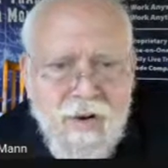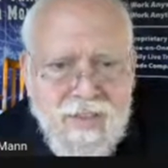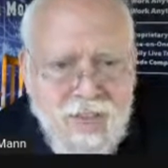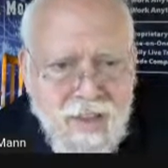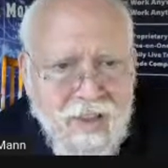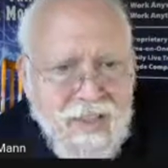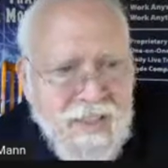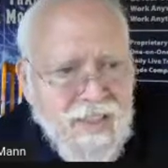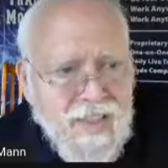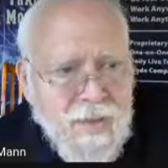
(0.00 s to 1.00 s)
it's telling us
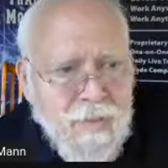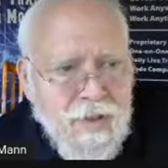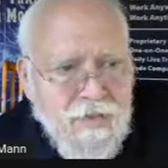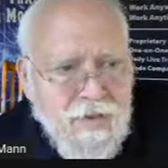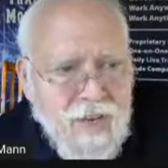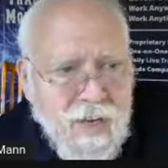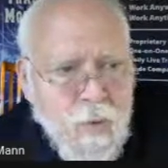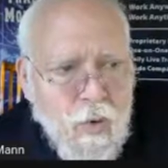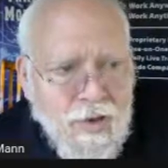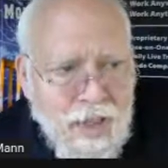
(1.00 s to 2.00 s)
it doesn't believe there's any
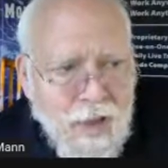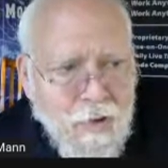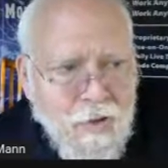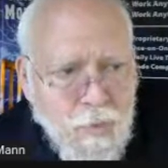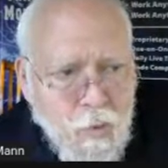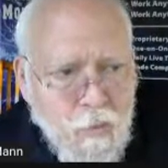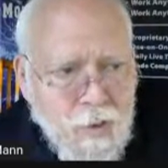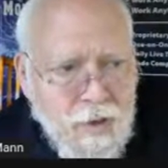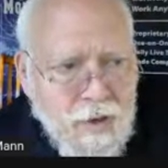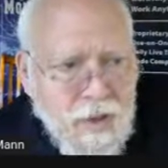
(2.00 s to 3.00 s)
more down in the movement.